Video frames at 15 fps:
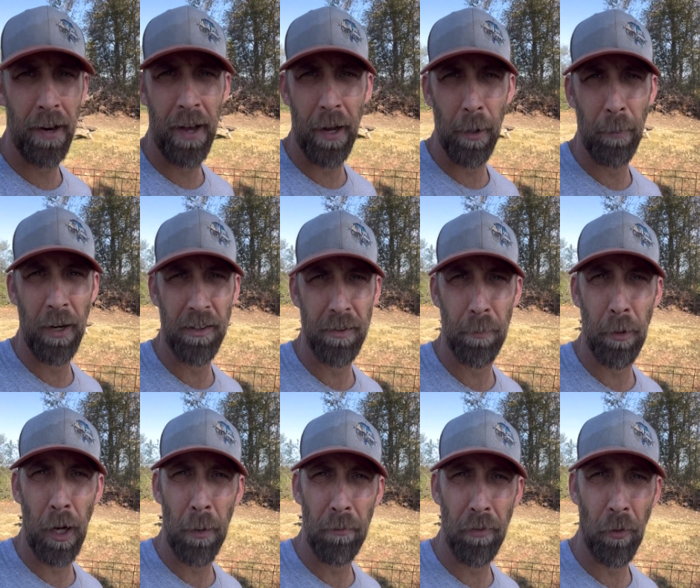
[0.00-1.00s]
100 bucks a
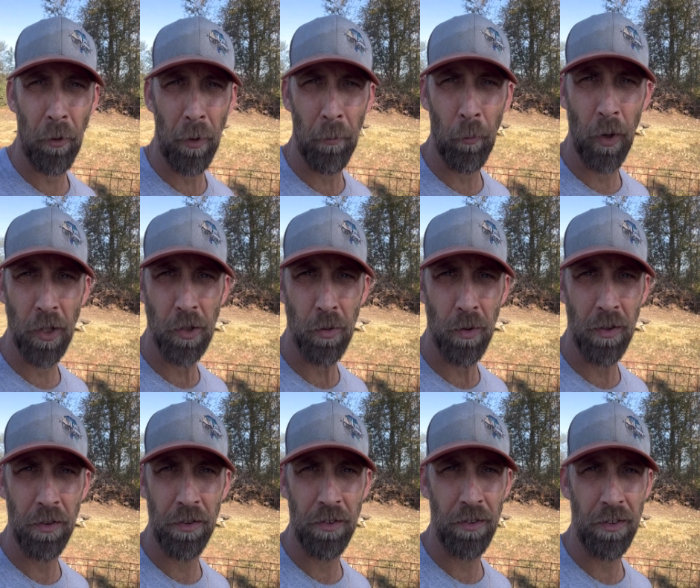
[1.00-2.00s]
pop for them, which
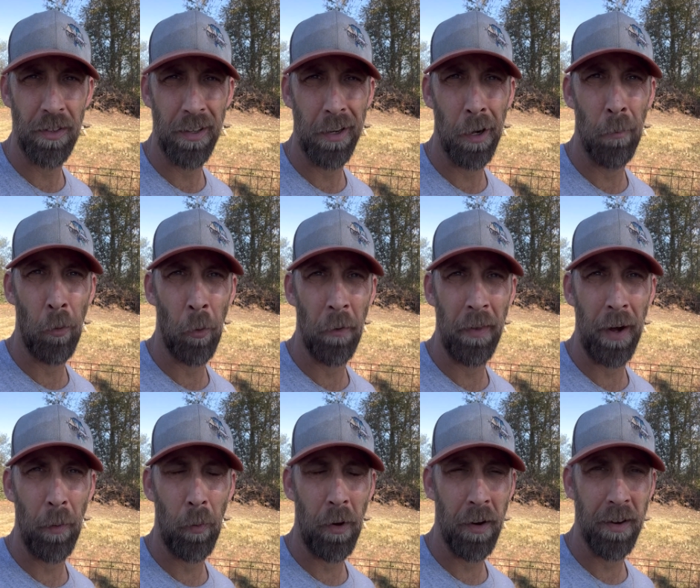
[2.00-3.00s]
was a little more than
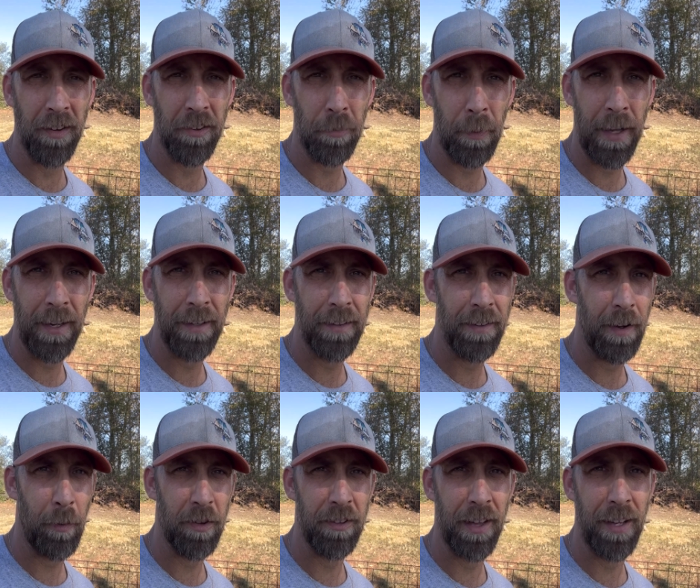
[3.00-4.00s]
I wanted to spend. I
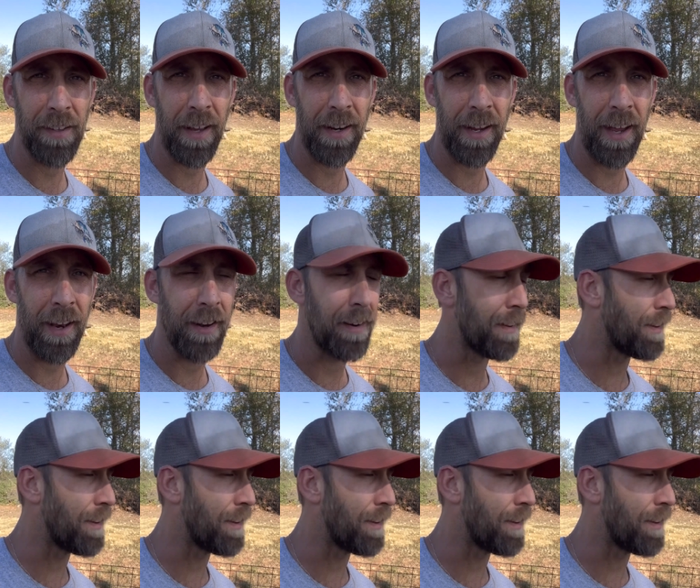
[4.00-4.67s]
wasn't that dedicated to